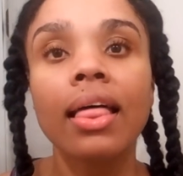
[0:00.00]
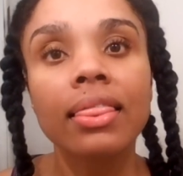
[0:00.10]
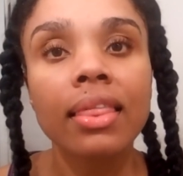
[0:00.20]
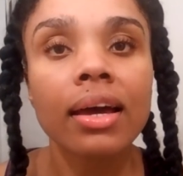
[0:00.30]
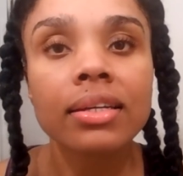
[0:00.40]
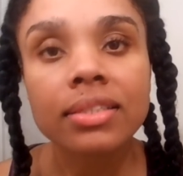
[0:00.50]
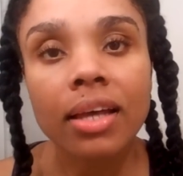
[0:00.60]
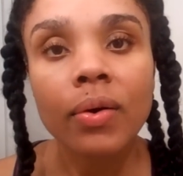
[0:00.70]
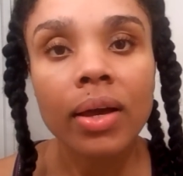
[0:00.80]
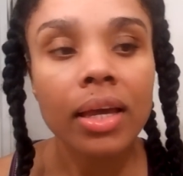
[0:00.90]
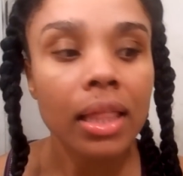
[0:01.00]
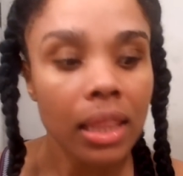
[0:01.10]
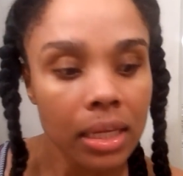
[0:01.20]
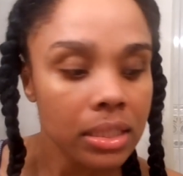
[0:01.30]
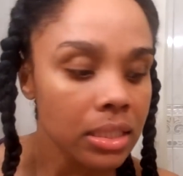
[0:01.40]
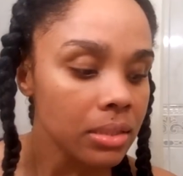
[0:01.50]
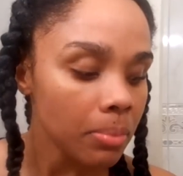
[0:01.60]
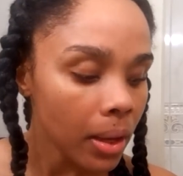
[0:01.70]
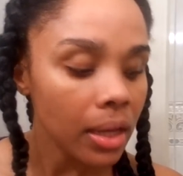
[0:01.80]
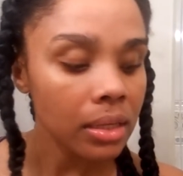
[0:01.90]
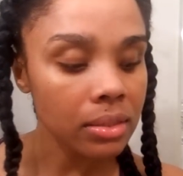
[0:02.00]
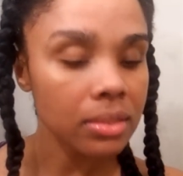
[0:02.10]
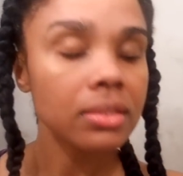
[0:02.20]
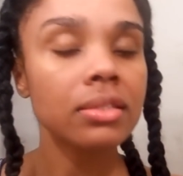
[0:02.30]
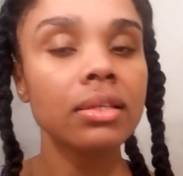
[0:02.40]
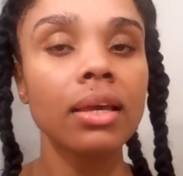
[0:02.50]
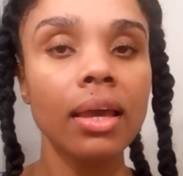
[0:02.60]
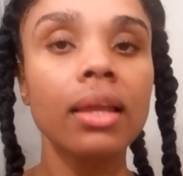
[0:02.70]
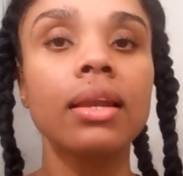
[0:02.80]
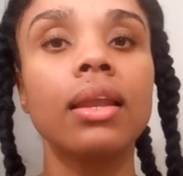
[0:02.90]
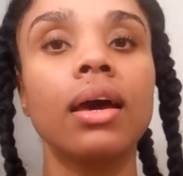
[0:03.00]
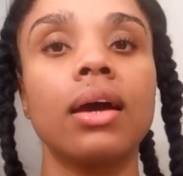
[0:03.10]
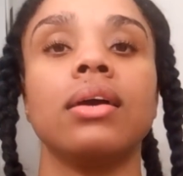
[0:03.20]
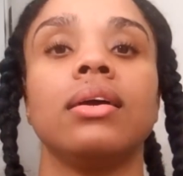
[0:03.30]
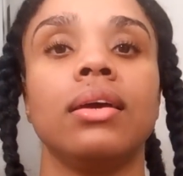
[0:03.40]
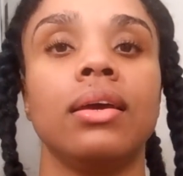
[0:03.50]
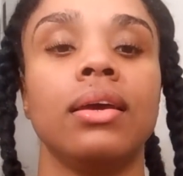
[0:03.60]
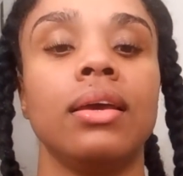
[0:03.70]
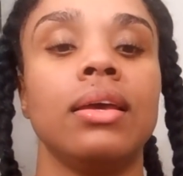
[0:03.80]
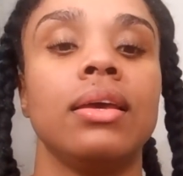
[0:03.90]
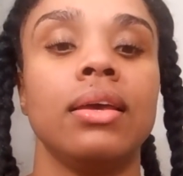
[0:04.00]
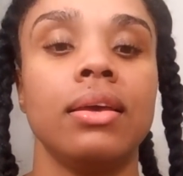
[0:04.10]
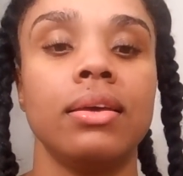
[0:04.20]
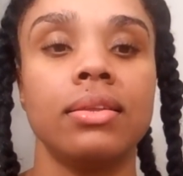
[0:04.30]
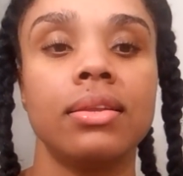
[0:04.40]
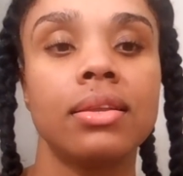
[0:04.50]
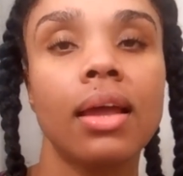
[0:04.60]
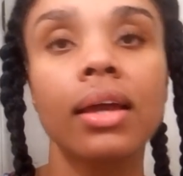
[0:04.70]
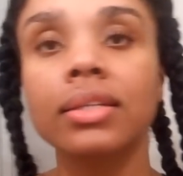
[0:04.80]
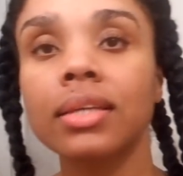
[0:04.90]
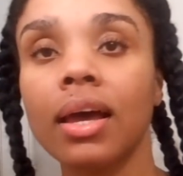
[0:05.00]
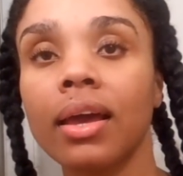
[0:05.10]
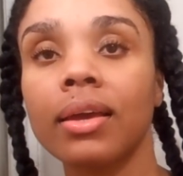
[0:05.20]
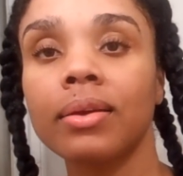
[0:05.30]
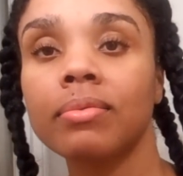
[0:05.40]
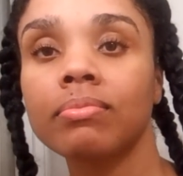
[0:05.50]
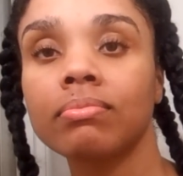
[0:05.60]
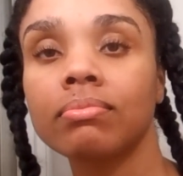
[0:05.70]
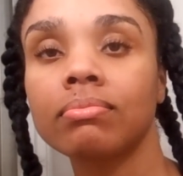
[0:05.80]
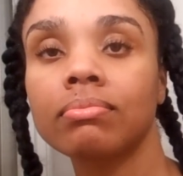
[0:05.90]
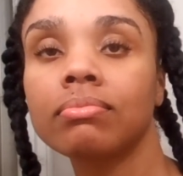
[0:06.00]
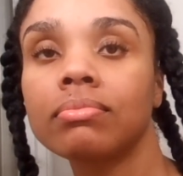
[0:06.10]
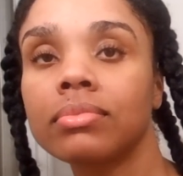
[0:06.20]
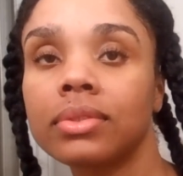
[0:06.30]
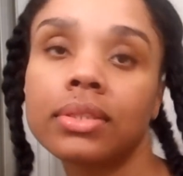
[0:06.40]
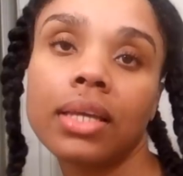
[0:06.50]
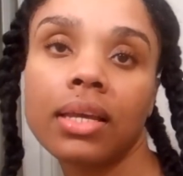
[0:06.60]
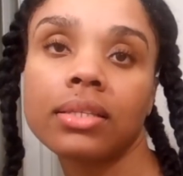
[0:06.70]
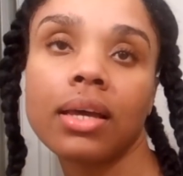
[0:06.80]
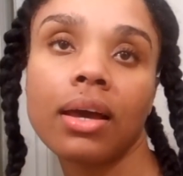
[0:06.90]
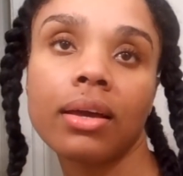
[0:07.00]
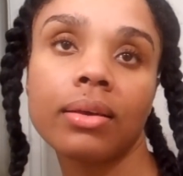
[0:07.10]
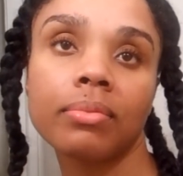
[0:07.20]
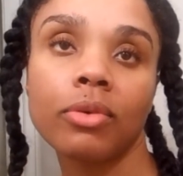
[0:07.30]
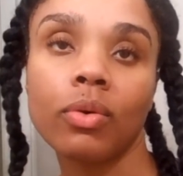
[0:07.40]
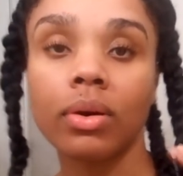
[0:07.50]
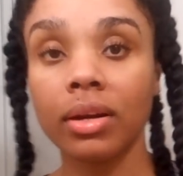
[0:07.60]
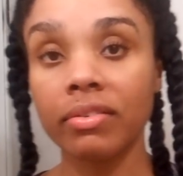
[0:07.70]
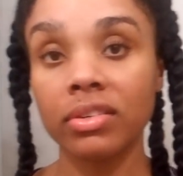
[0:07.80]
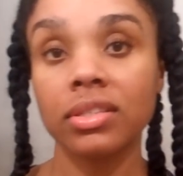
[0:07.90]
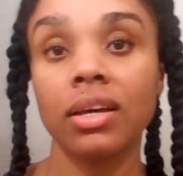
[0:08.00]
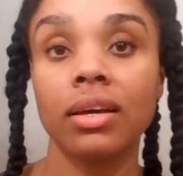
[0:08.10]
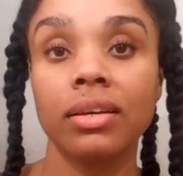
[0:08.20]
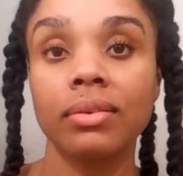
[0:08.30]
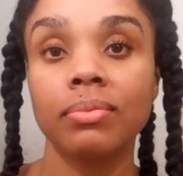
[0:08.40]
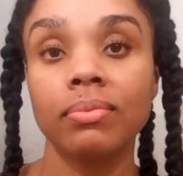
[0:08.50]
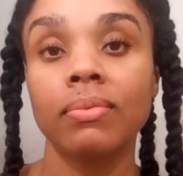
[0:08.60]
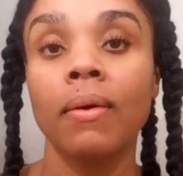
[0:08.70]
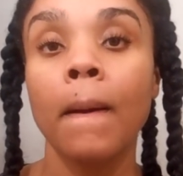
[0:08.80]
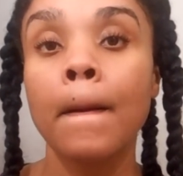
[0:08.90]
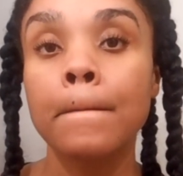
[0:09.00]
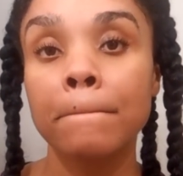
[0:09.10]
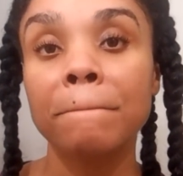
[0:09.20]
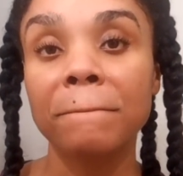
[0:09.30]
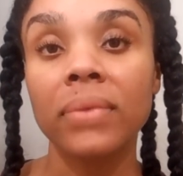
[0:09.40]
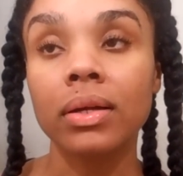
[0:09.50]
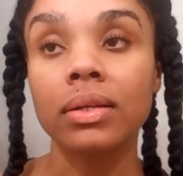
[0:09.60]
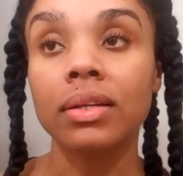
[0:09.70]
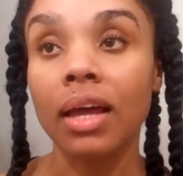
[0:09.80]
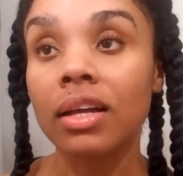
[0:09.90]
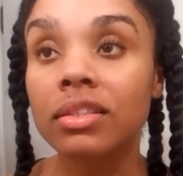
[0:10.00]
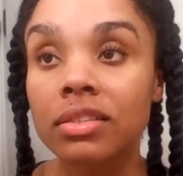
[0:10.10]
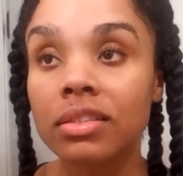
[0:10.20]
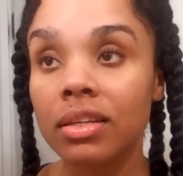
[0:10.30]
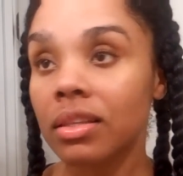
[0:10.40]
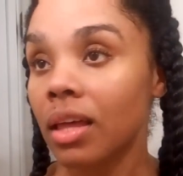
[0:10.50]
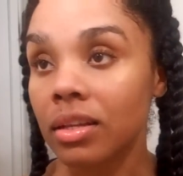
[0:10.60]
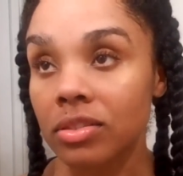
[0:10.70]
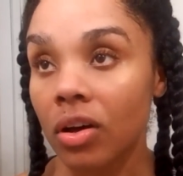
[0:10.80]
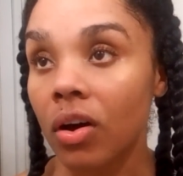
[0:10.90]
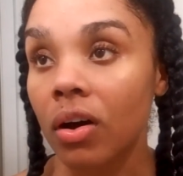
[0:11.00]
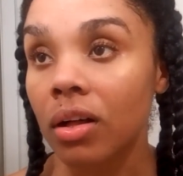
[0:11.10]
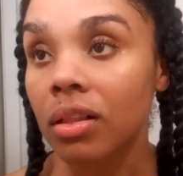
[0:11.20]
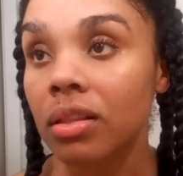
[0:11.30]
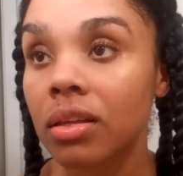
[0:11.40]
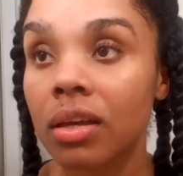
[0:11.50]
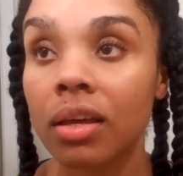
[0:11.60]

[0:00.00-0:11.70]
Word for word: That is how I cleanse my skin. Nighttime, daytime, whatever time. But that's it. That's all.